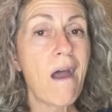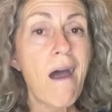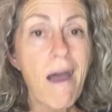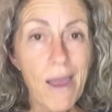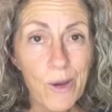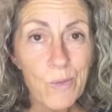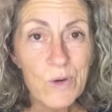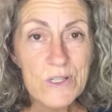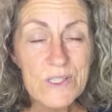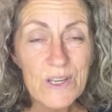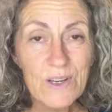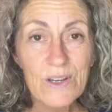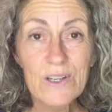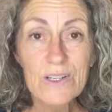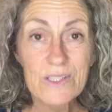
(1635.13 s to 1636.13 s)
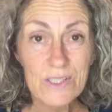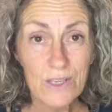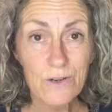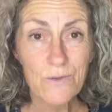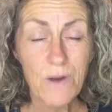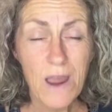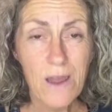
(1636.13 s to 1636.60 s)
I wasn't going to sit
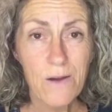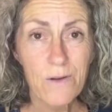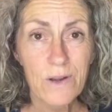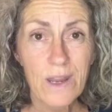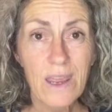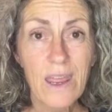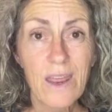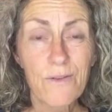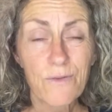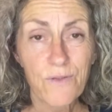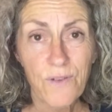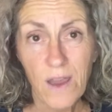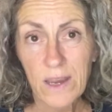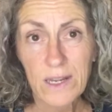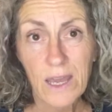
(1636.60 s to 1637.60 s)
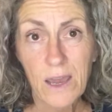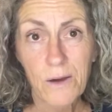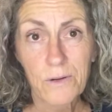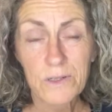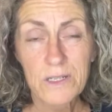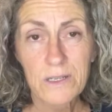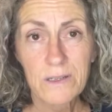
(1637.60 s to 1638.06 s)
around and find
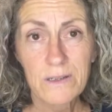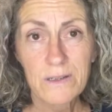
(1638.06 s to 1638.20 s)
out.